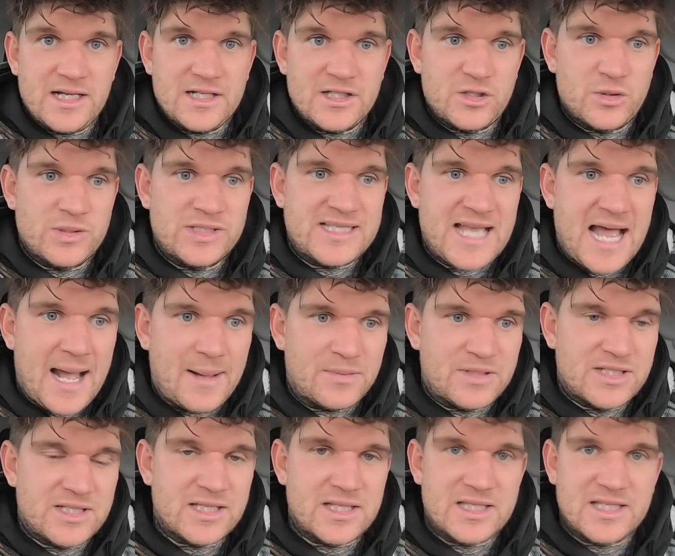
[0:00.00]
to
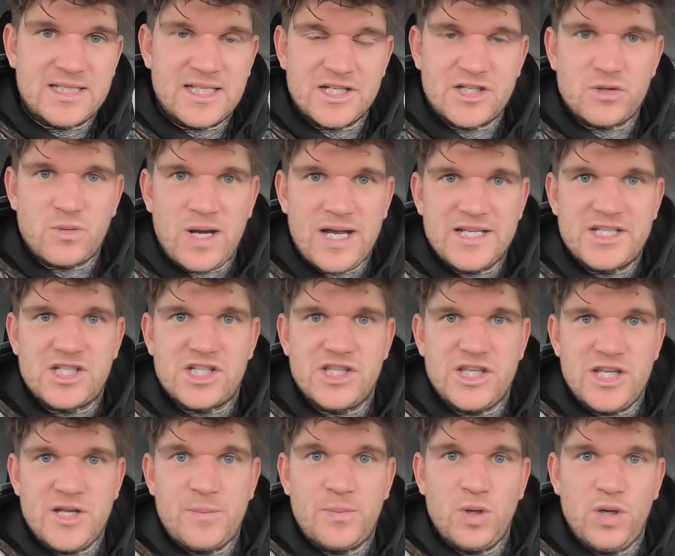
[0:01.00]
adapt to the situation
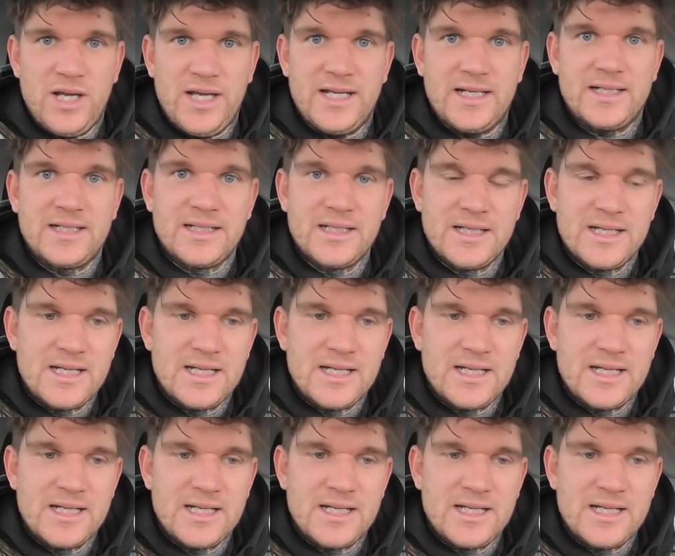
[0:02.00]
that you're put in.